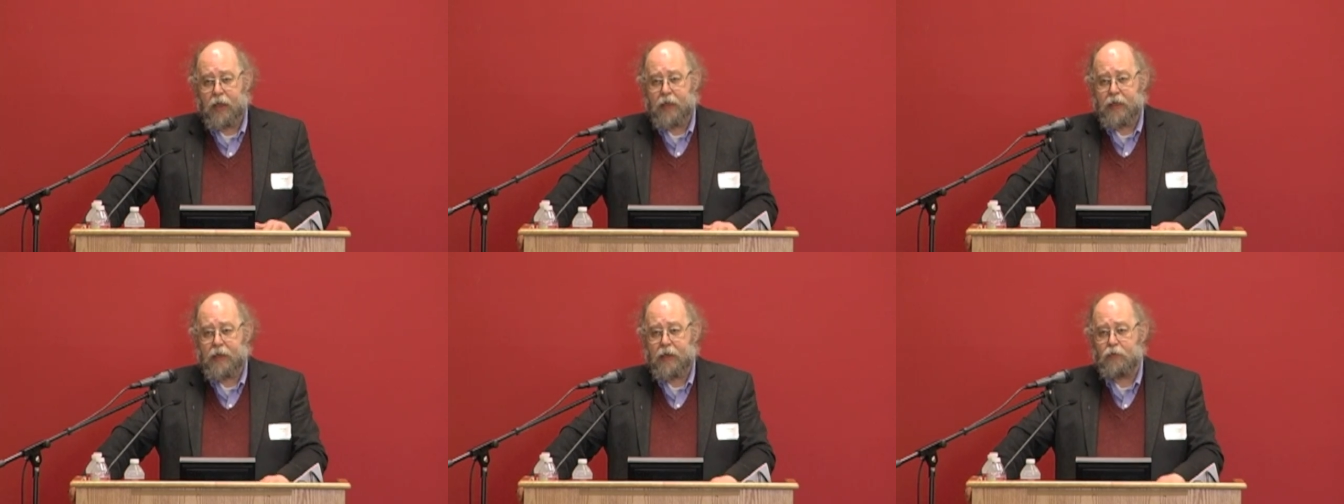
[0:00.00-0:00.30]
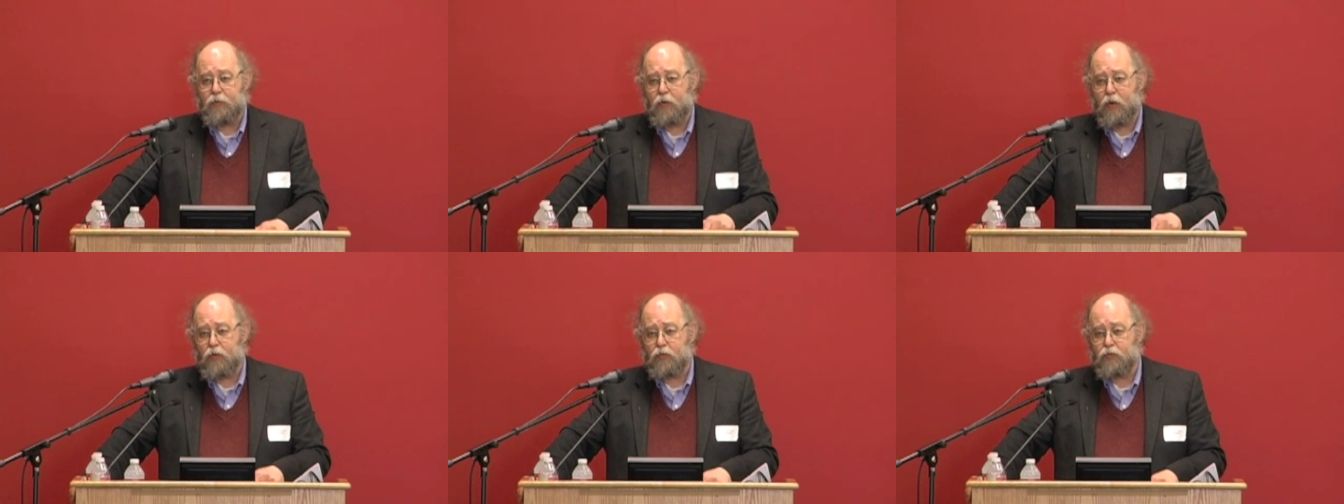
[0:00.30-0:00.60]
And
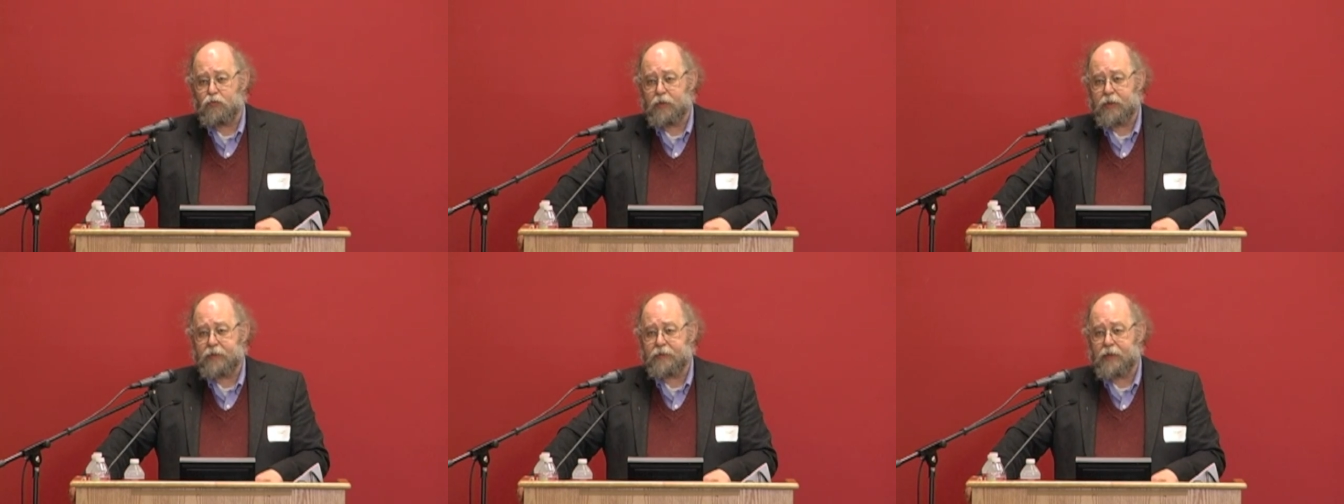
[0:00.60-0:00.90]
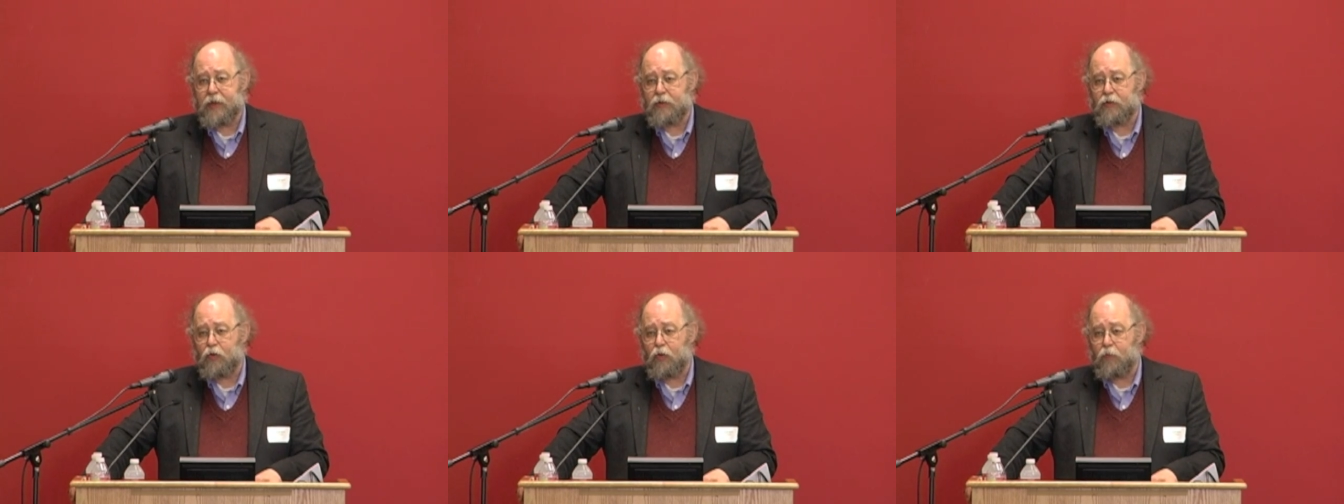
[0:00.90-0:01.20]
I won't read
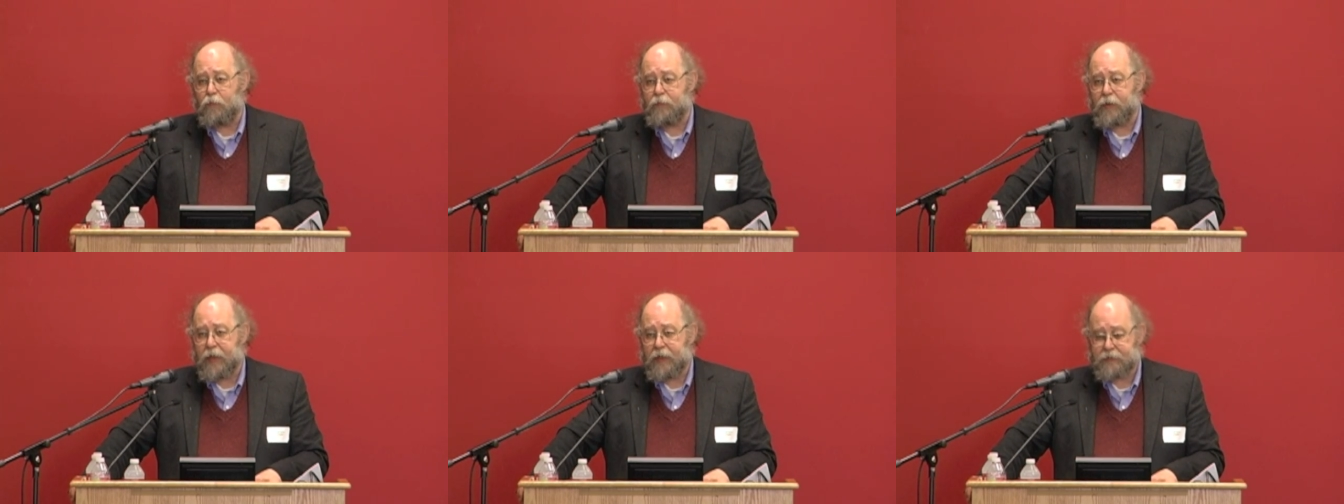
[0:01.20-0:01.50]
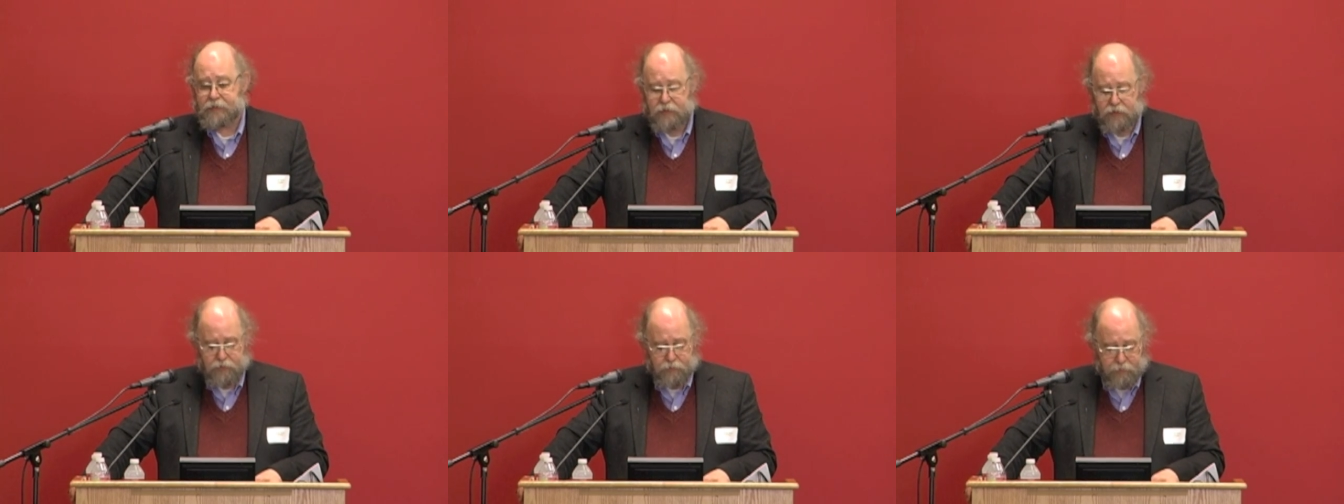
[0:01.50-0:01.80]
that whole
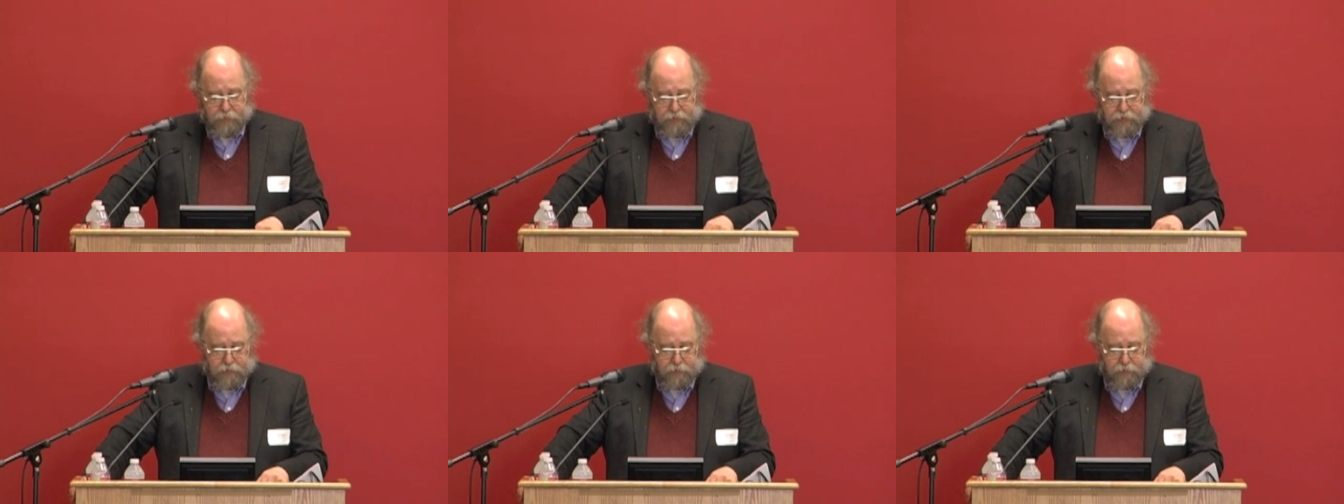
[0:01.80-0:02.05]
passage, but